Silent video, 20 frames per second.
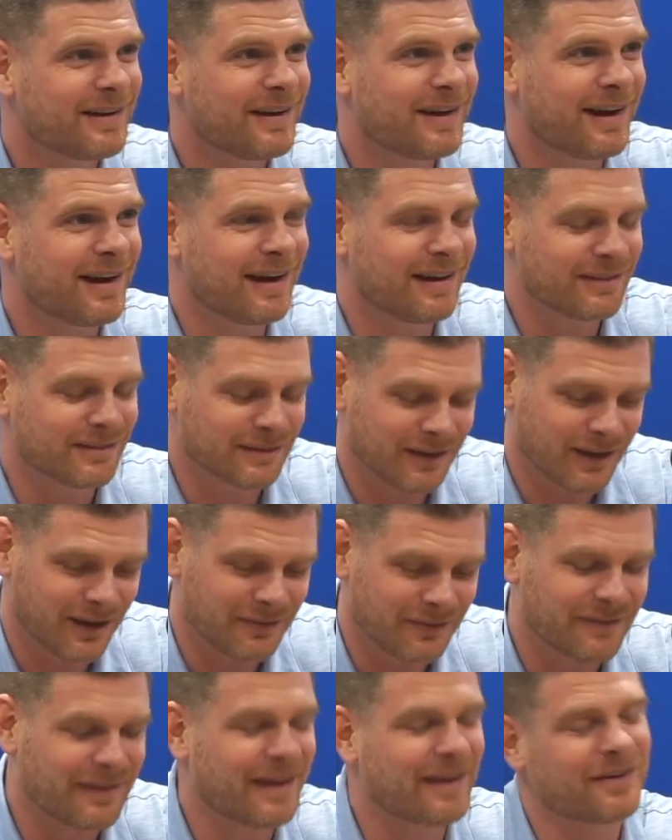I
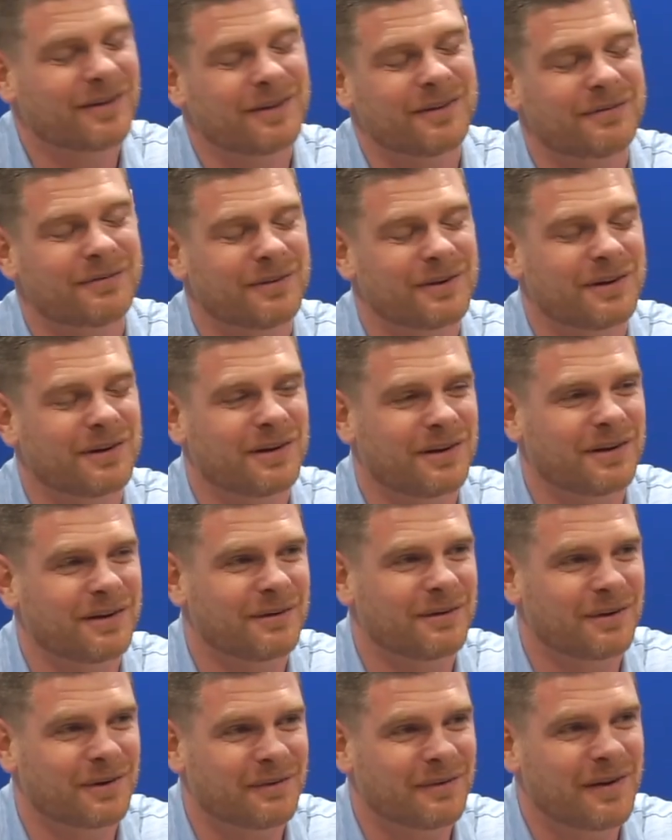loved that her
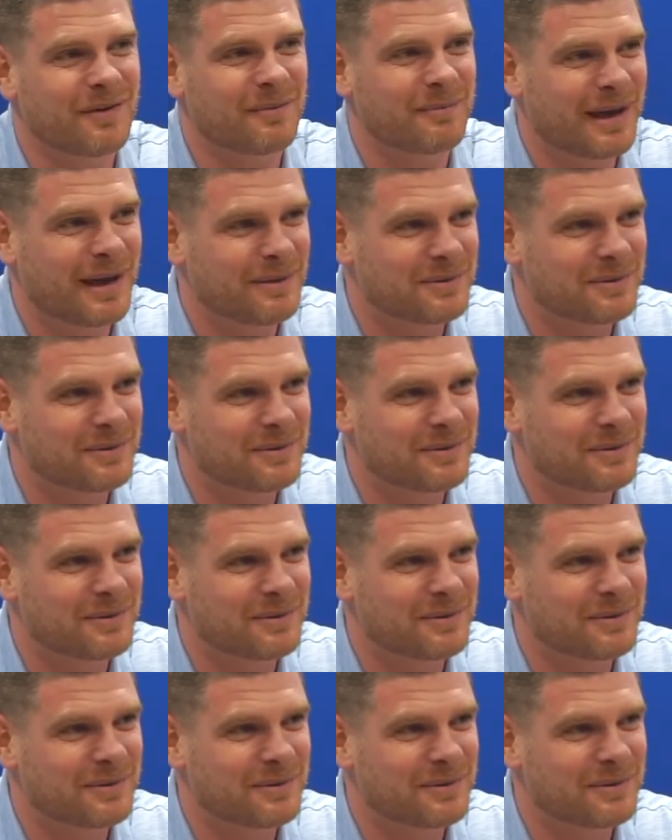favorite band